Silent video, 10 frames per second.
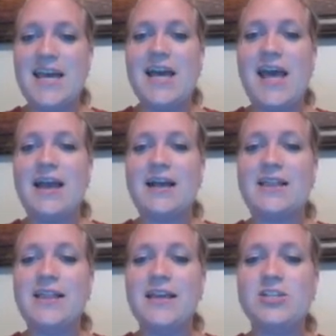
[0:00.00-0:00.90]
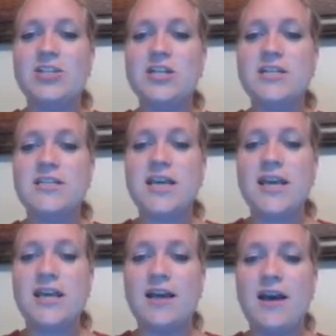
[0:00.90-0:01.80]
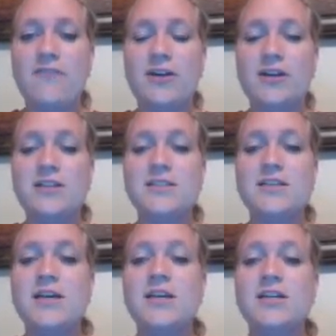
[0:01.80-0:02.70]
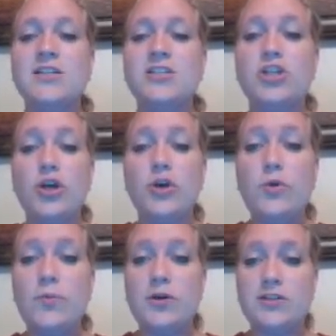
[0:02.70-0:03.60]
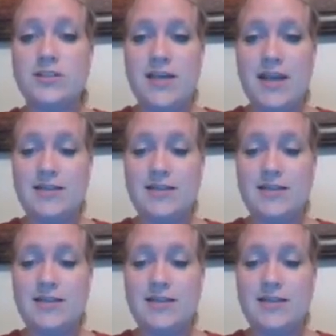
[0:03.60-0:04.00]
And glaciers, it covers 2%.